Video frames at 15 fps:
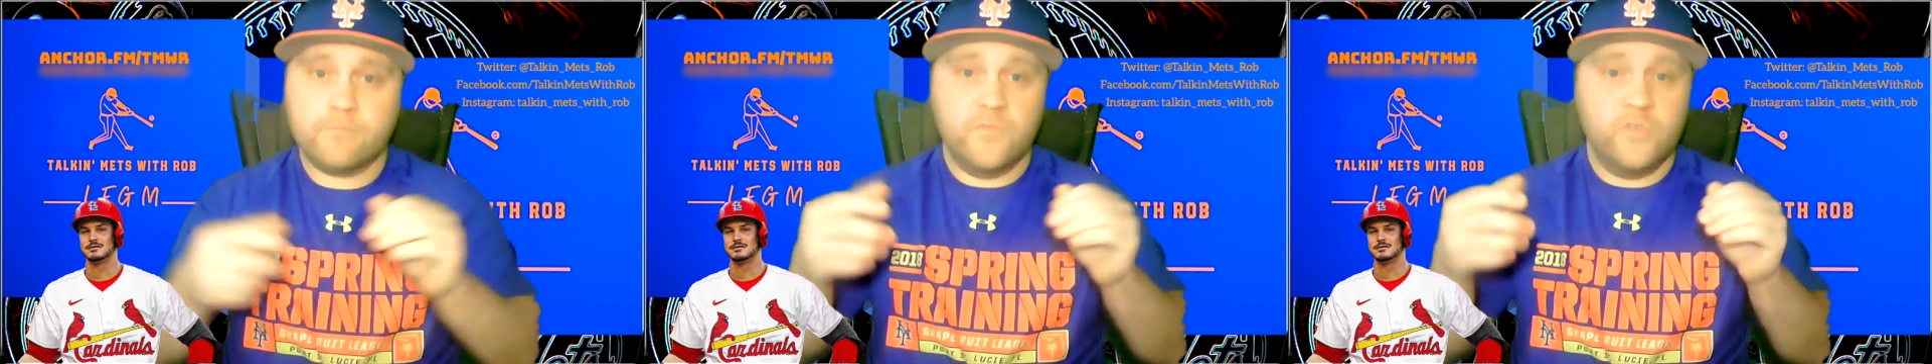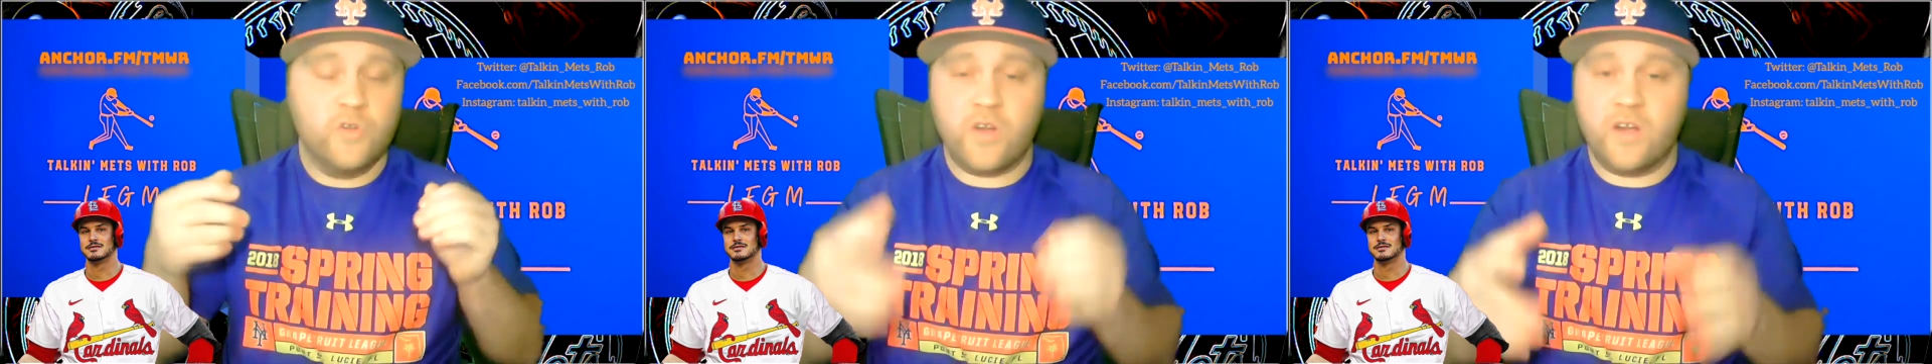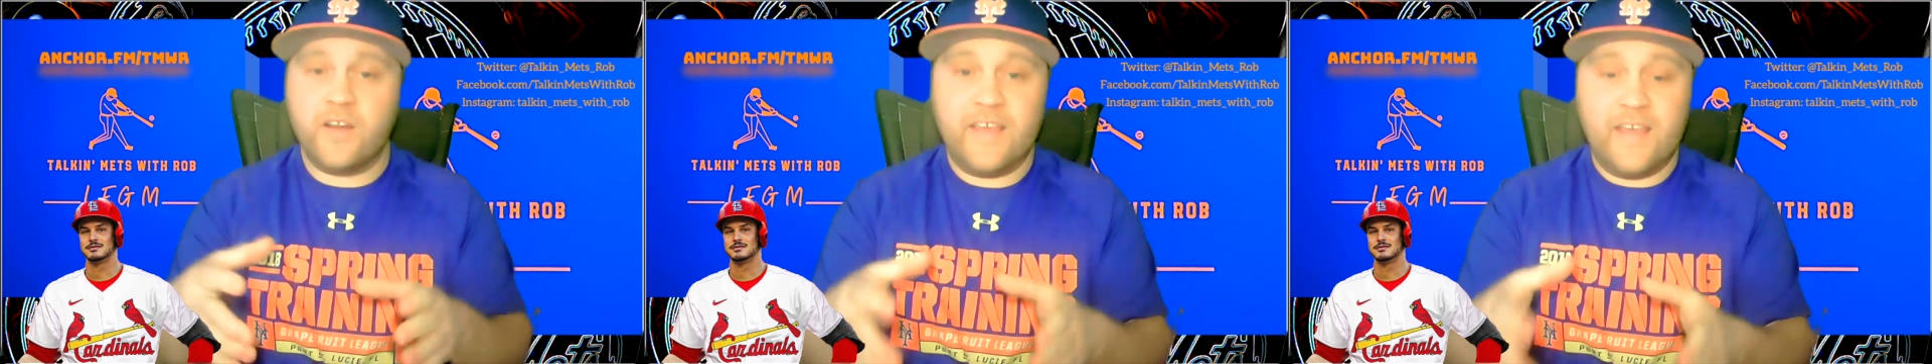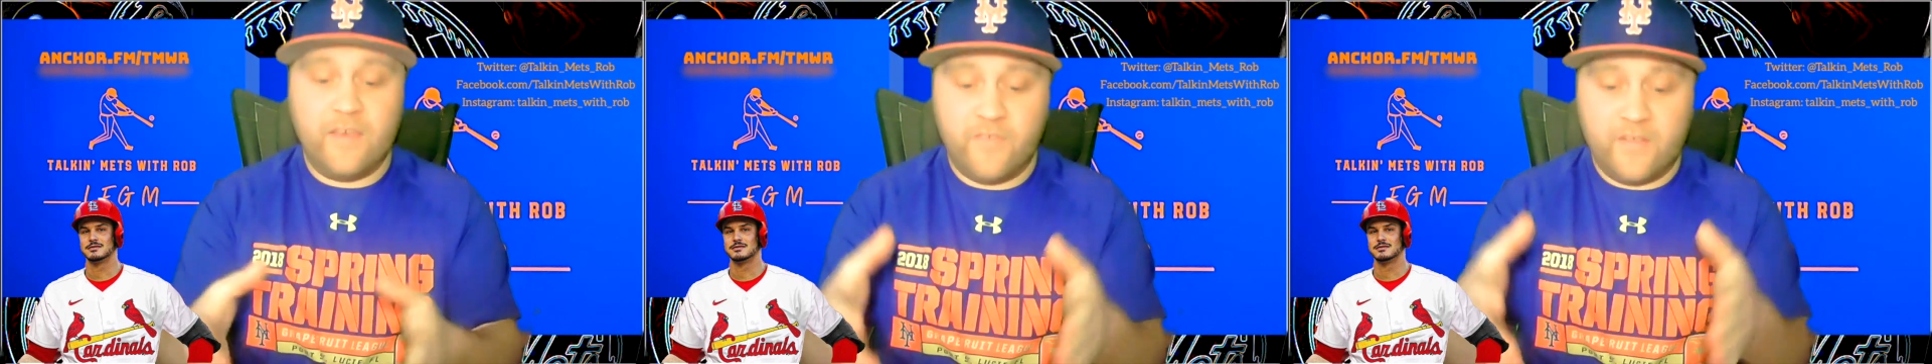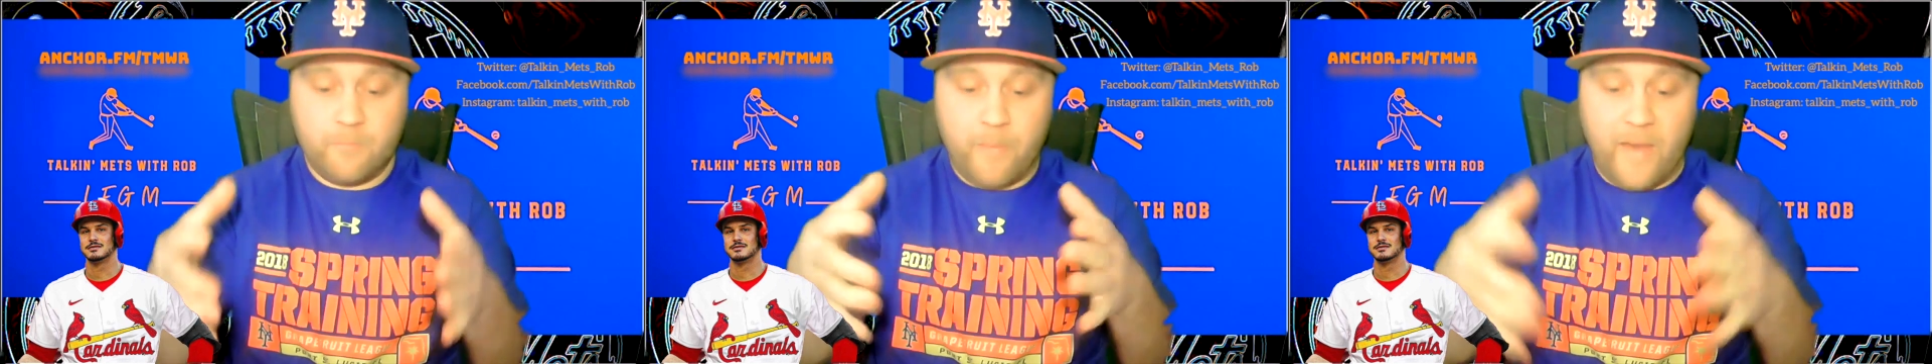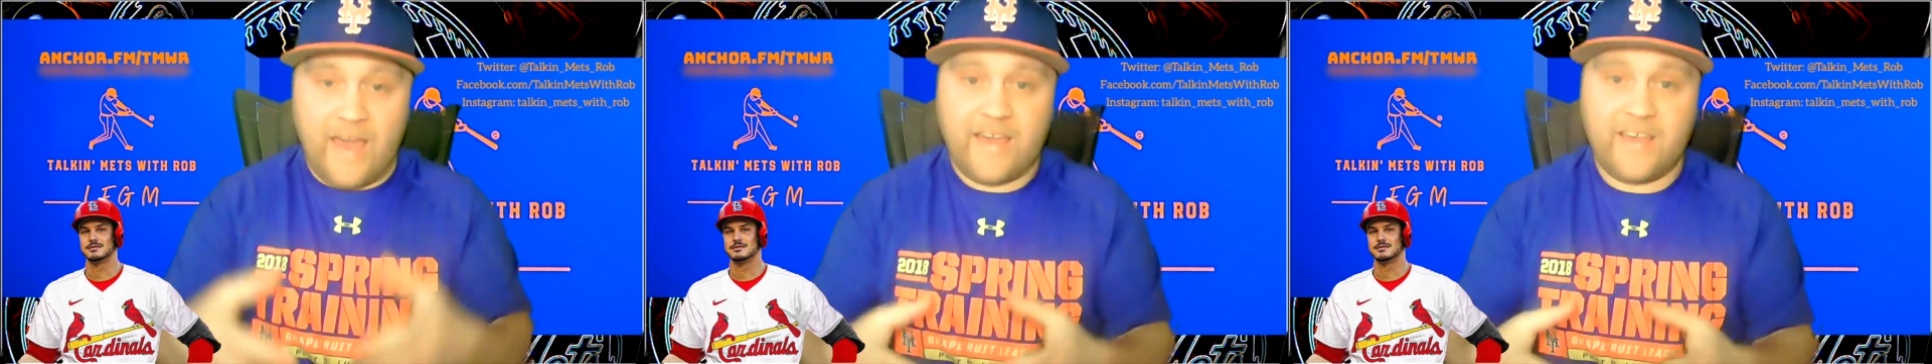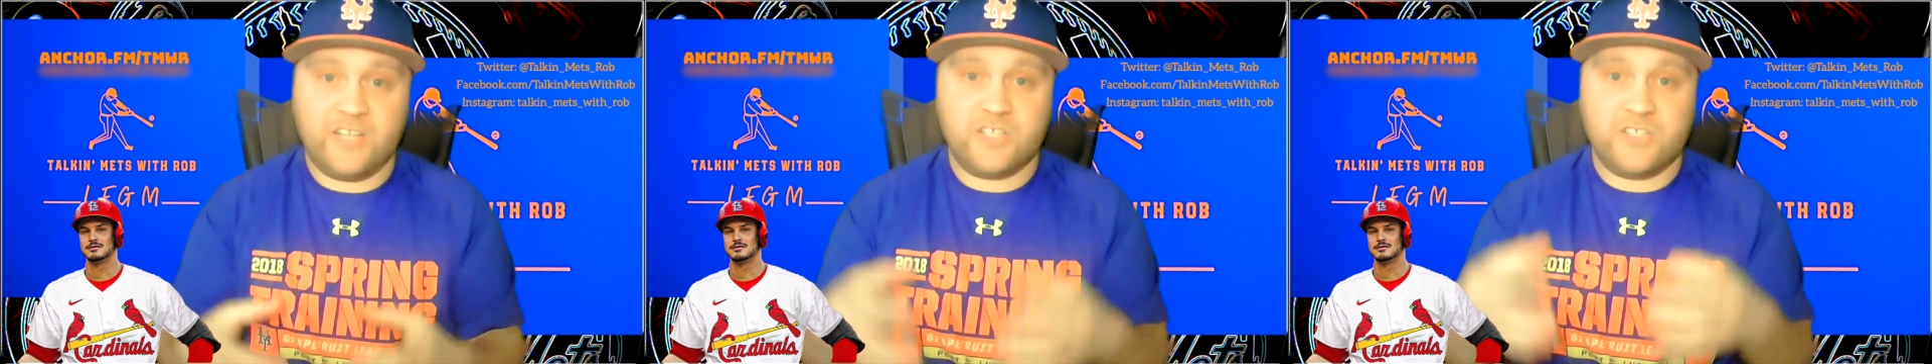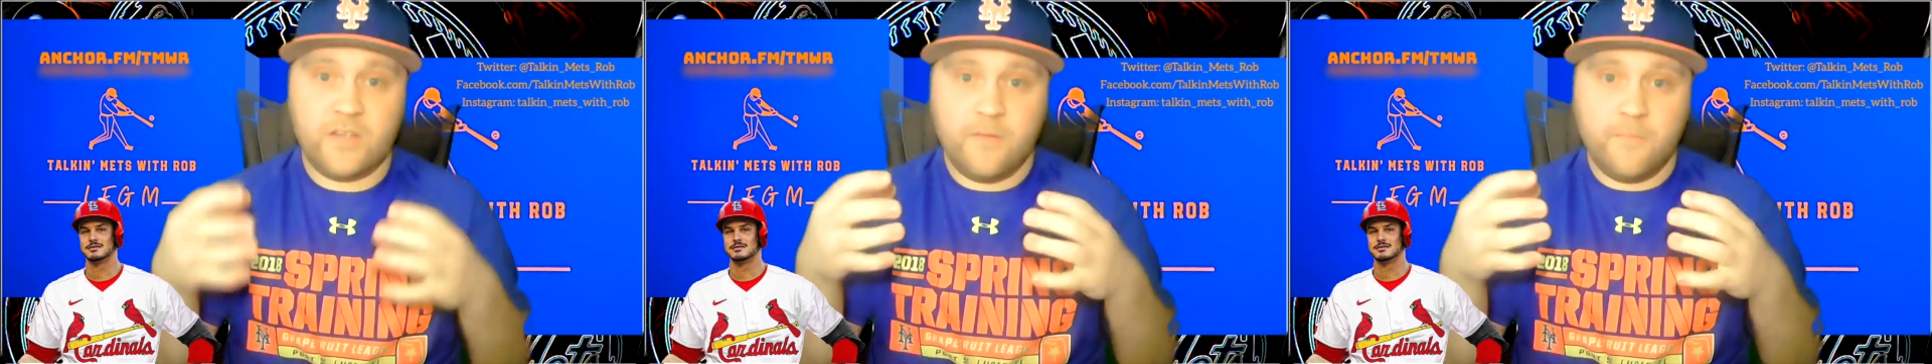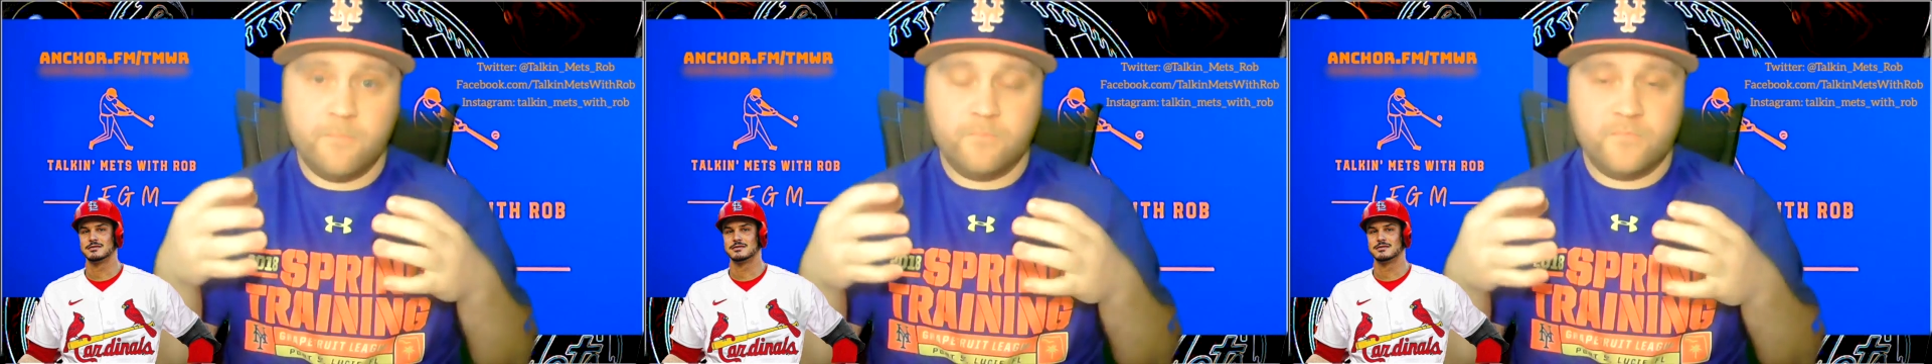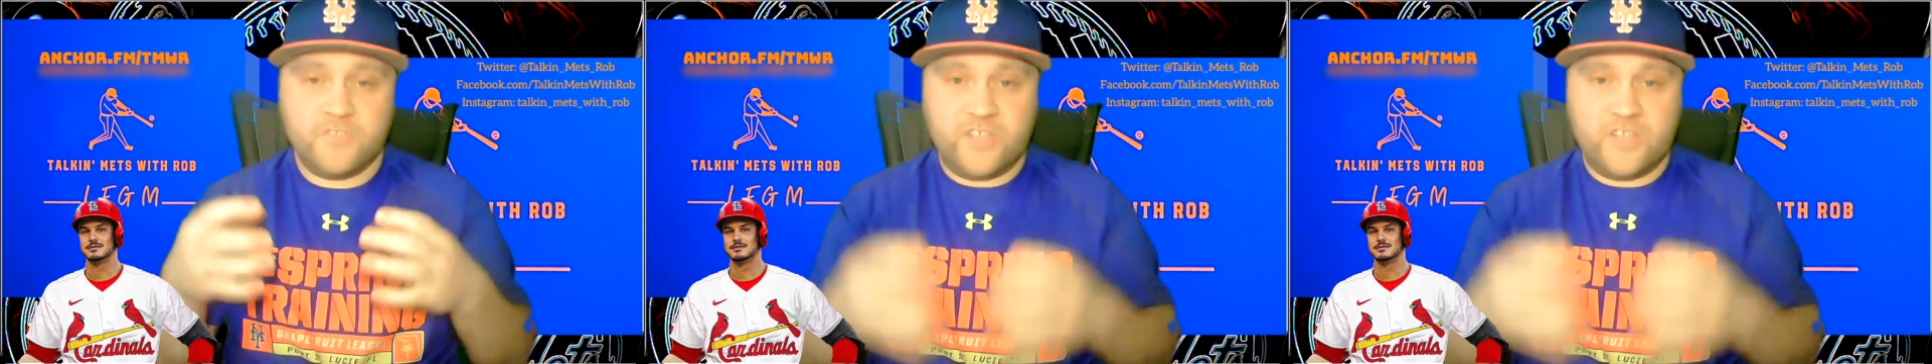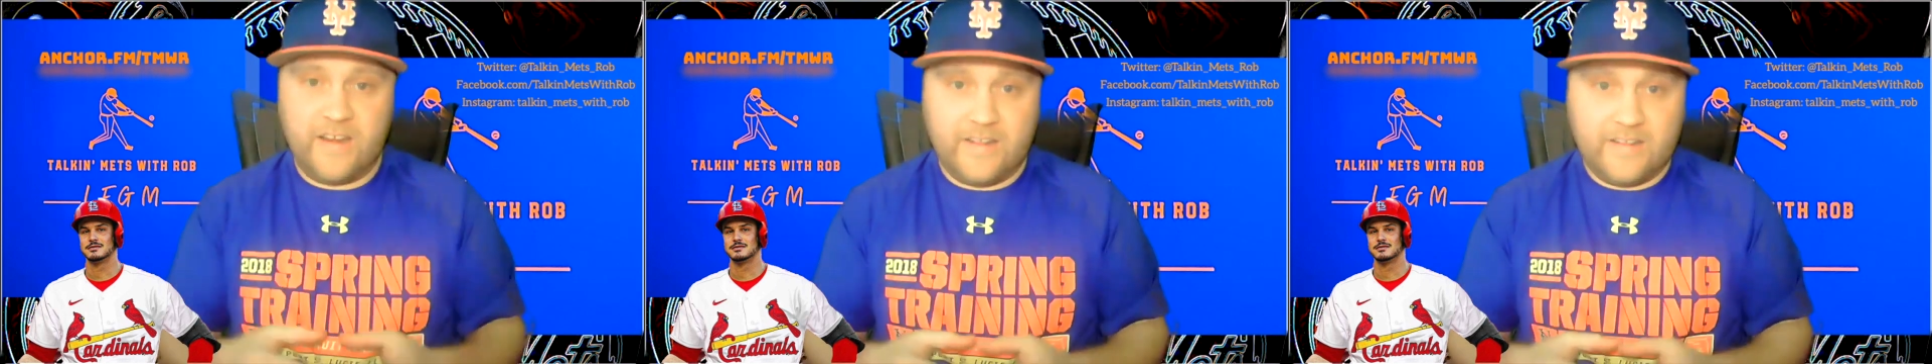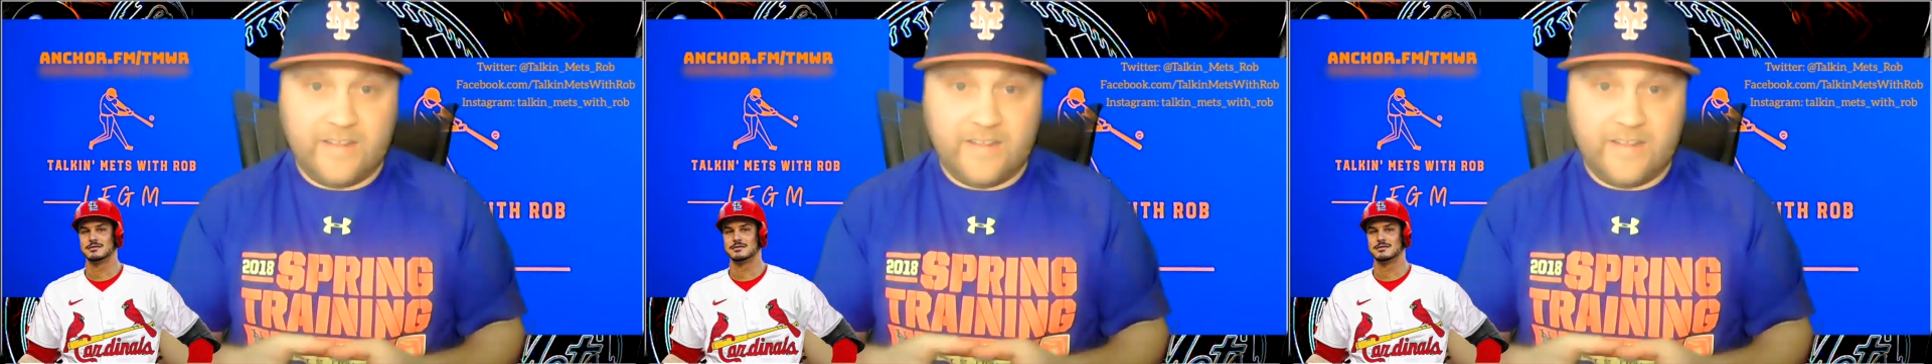You could have even packaged J.D.